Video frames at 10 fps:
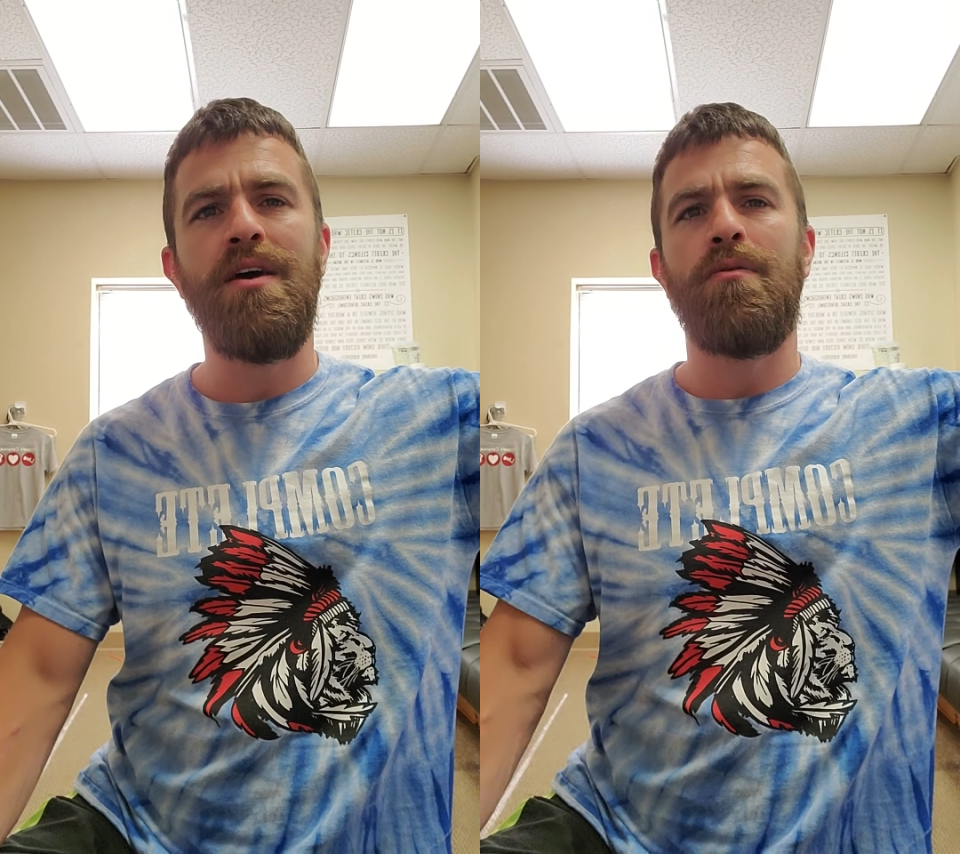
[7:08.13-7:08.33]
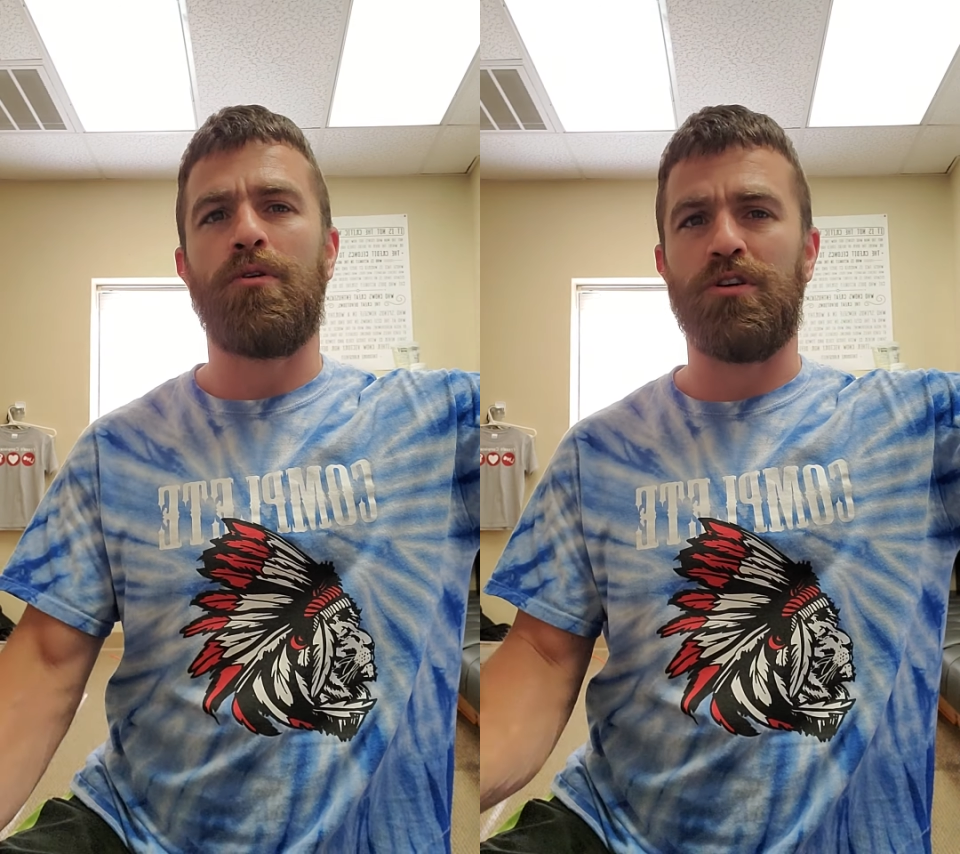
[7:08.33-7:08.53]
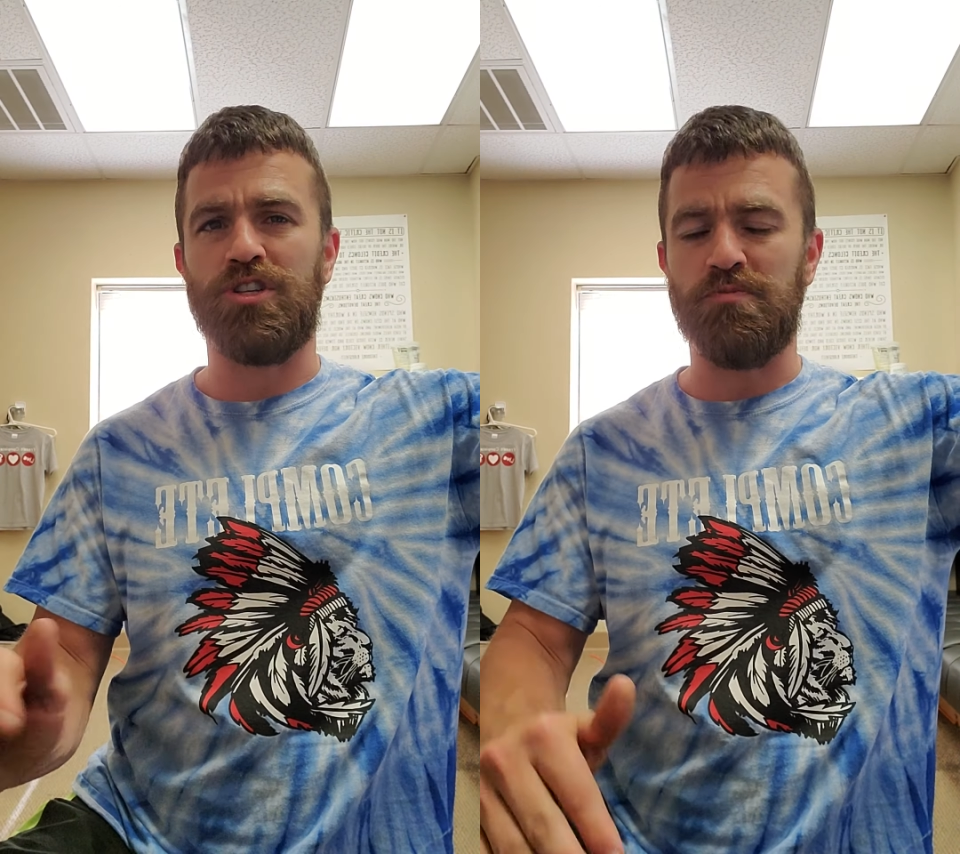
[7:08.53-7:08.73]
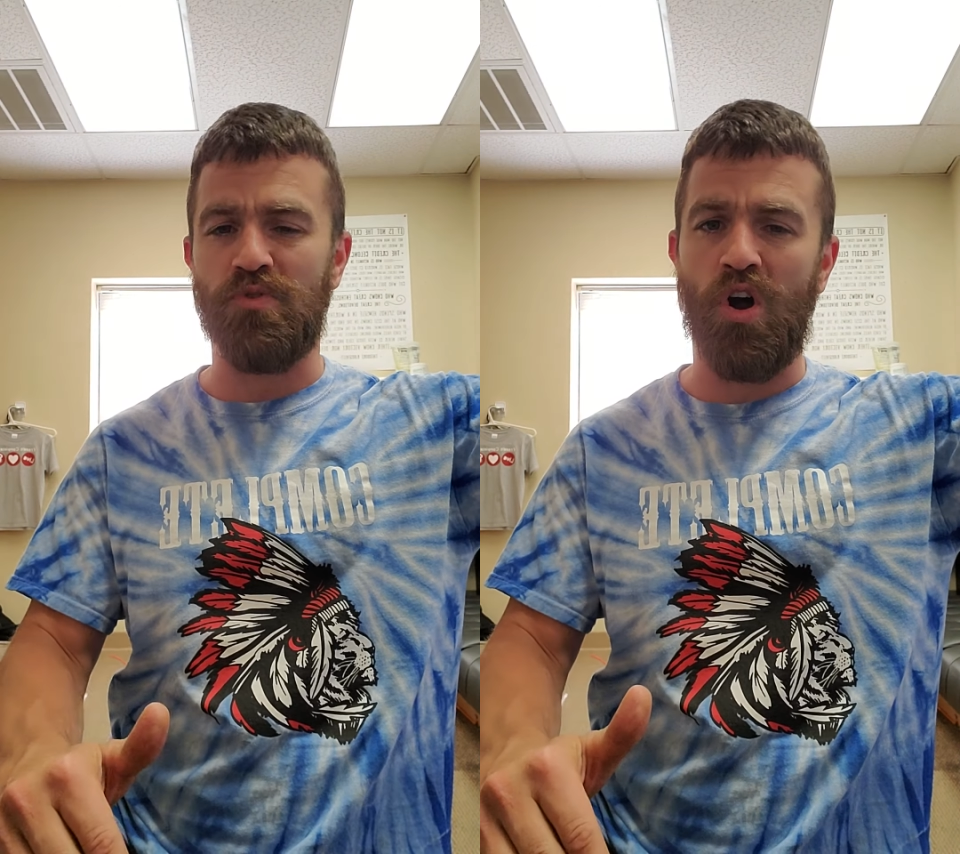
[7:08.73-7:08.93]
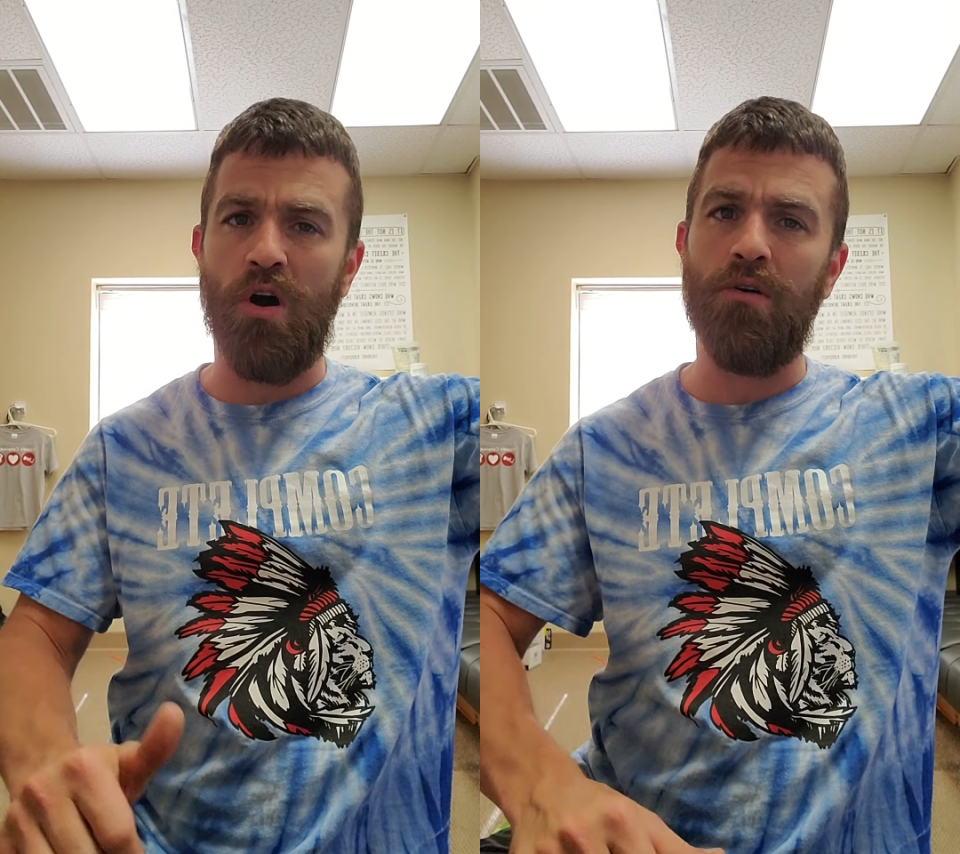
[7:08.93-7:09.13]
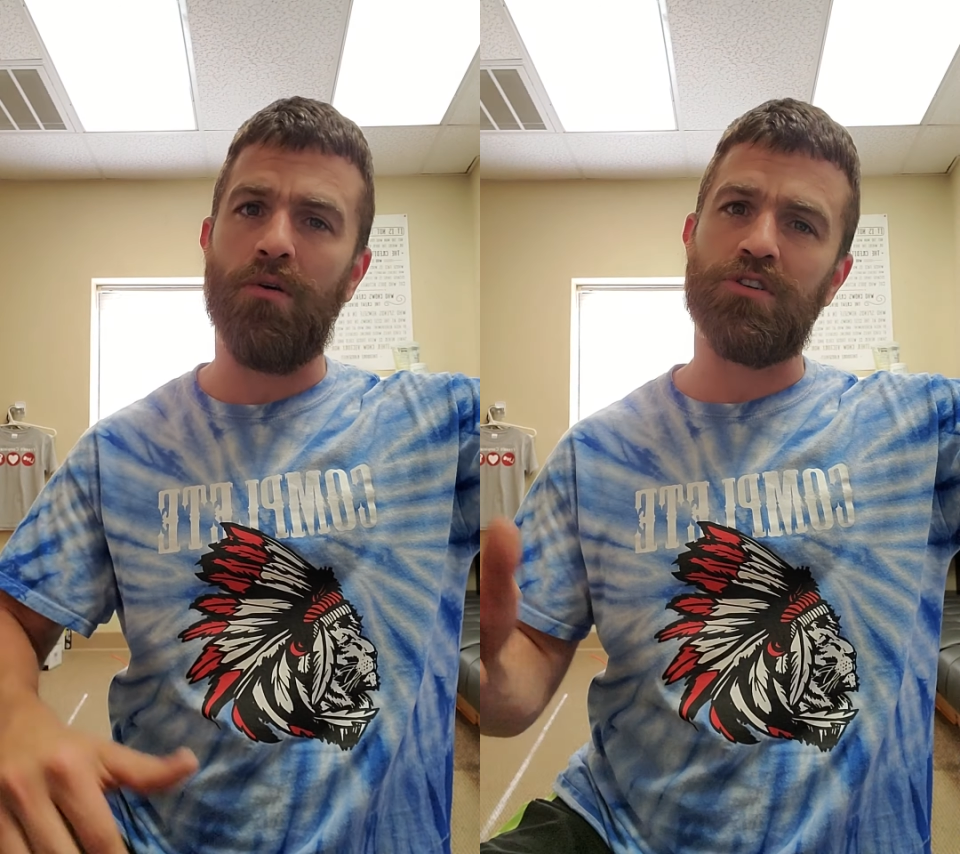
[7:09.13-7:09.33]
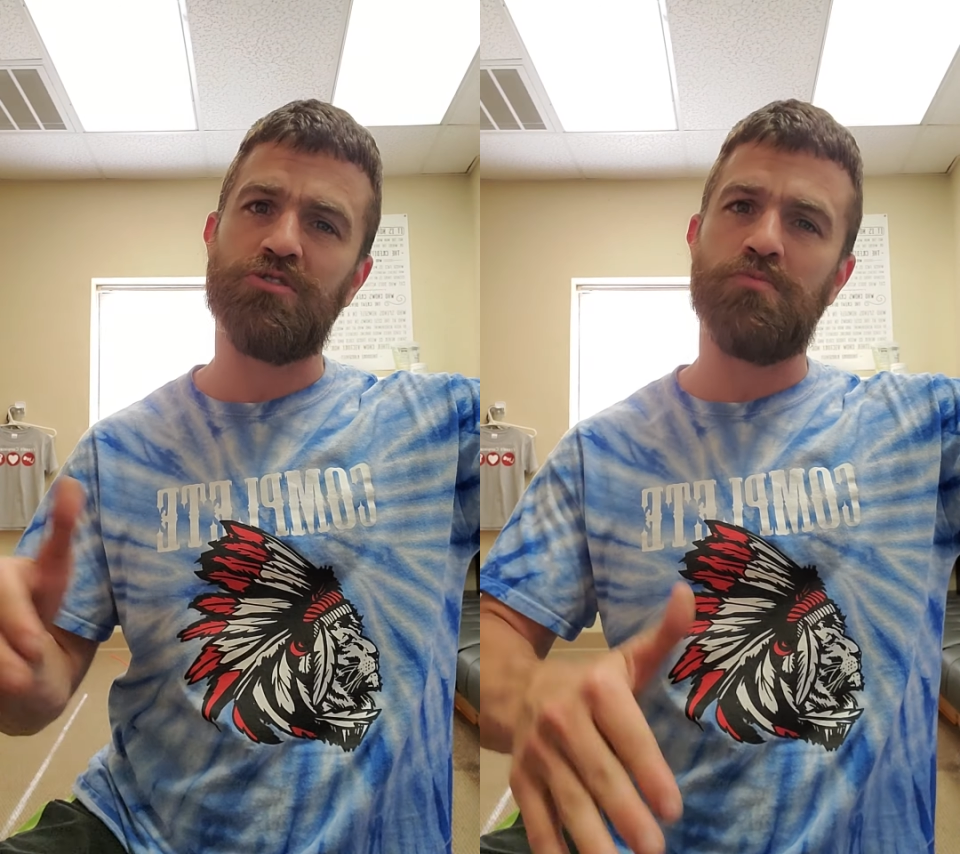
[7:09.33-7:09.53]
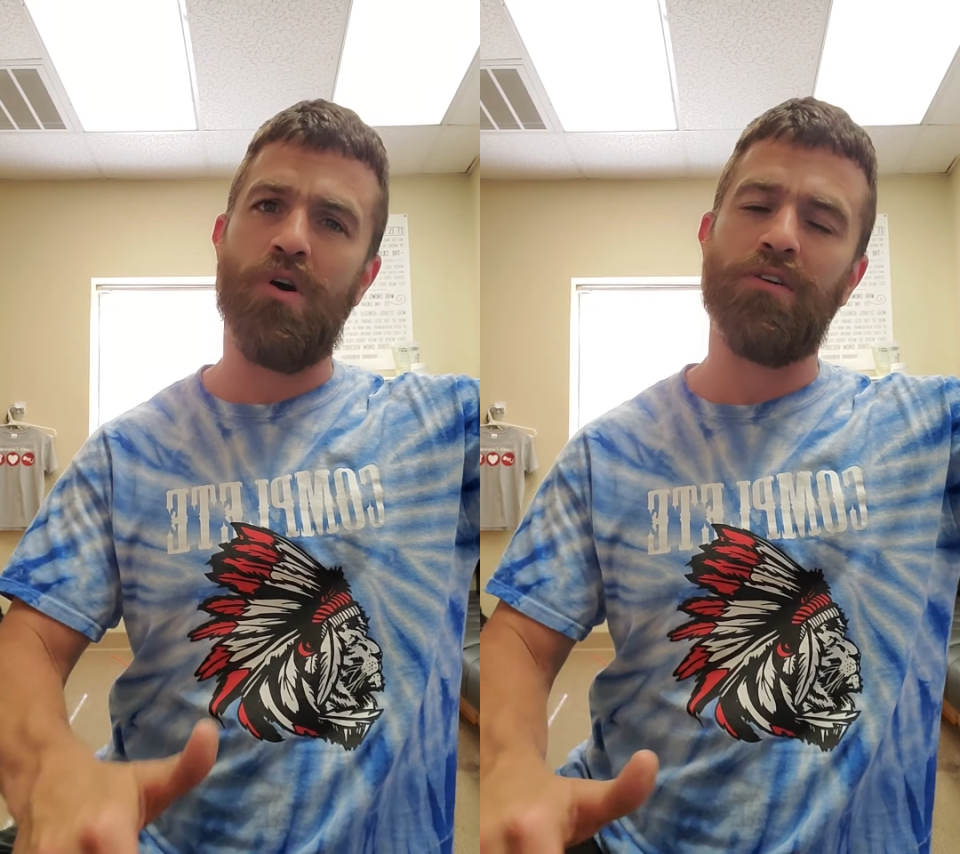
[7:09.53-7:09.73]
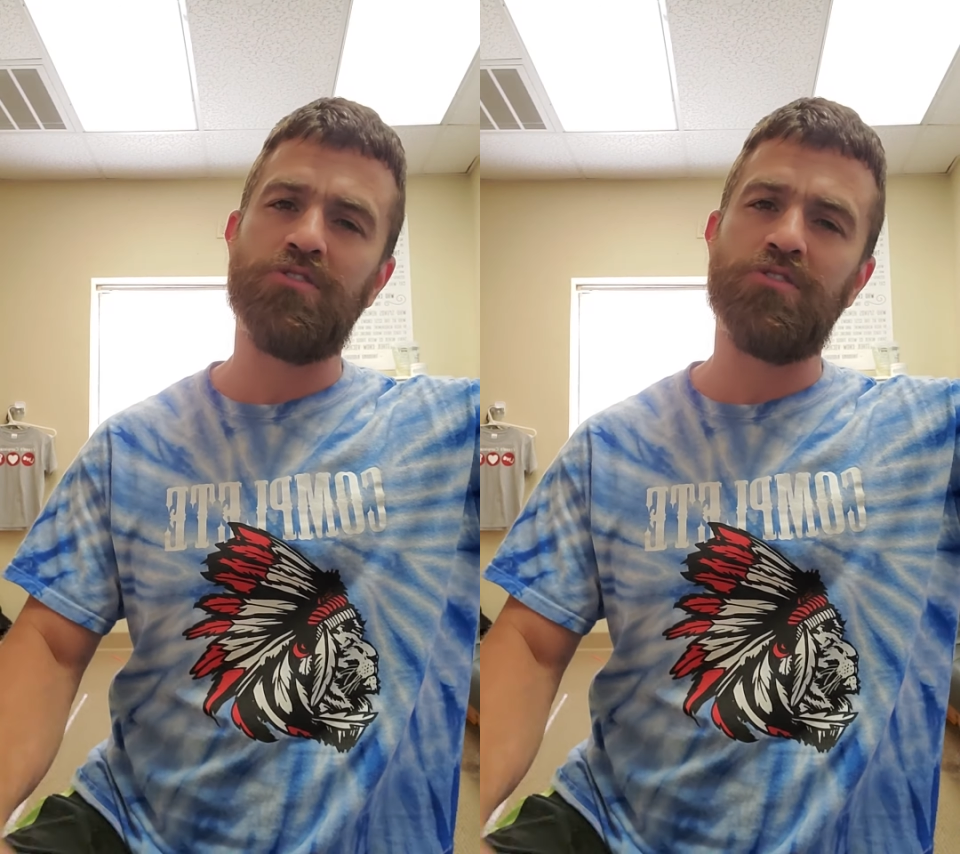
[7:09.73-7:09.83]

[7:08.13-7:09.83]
we're going to sprawl